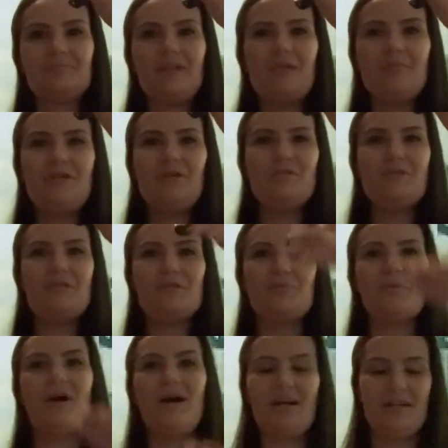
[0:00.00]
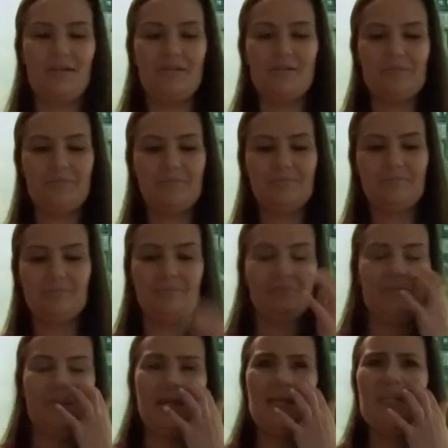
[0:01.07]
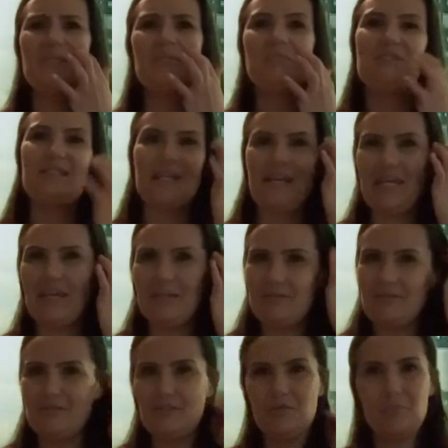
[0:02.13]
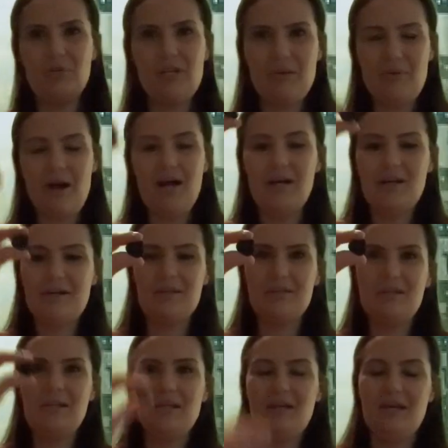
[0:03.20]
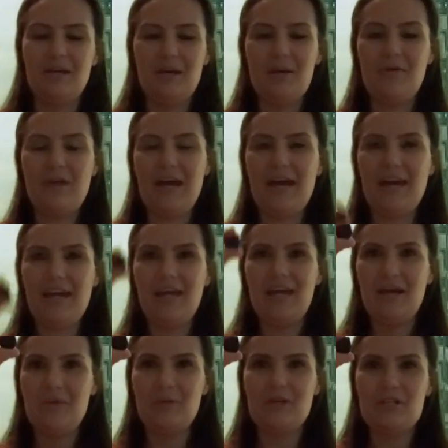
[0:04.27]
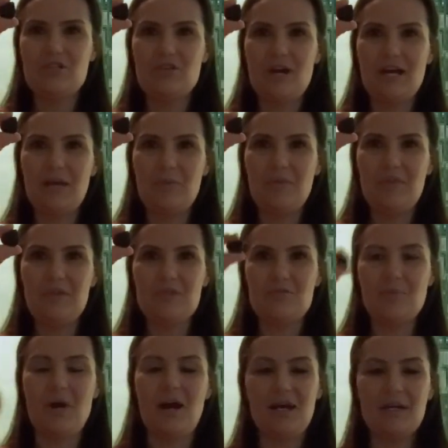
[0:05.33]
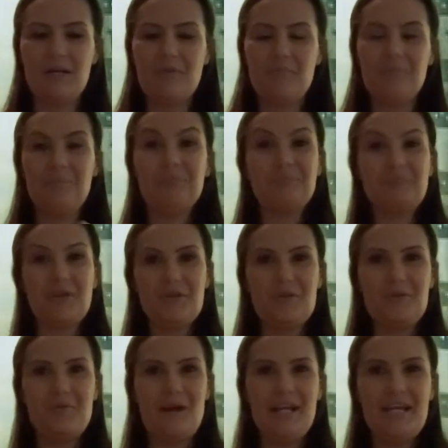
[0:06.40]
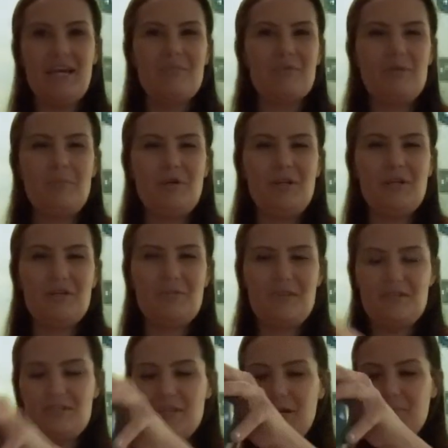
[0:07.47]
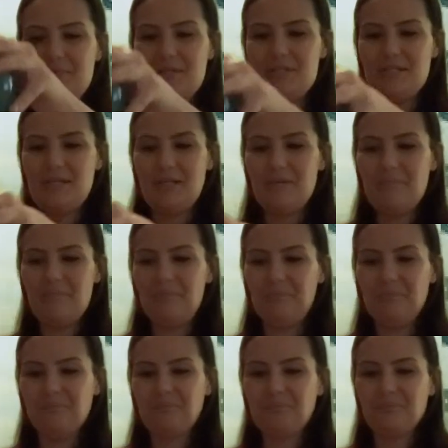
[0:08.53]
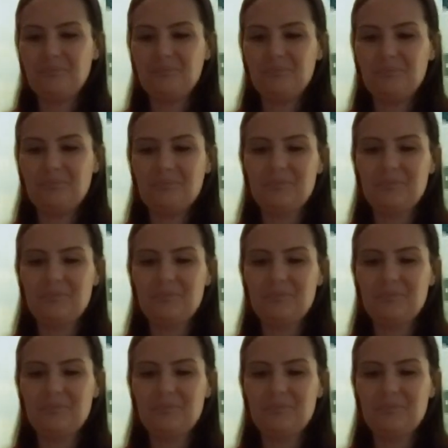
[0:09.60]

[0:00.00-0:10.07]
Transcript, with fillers: I'm gonna use this rock. I think it's obsidian. It's a pretty rock. Okay, we're gonna try it with this rock. Are you ready? I'm gonna put it under this cup this time.